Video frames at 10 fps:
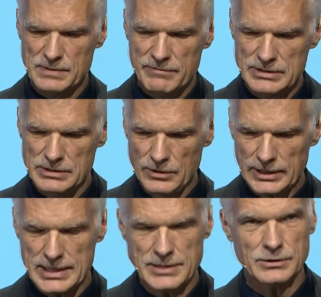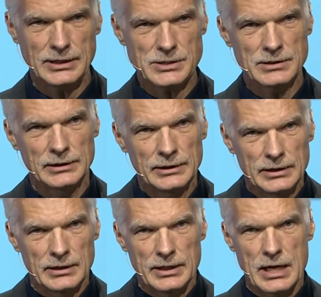But when you look at education
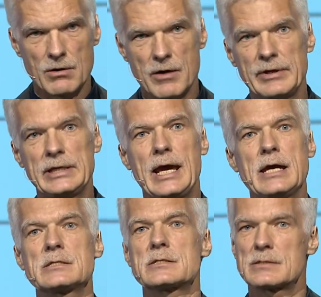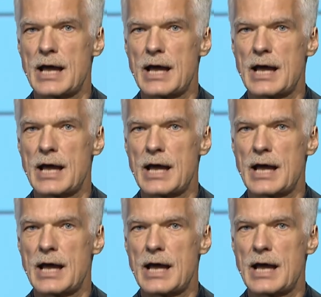in Norway, yes,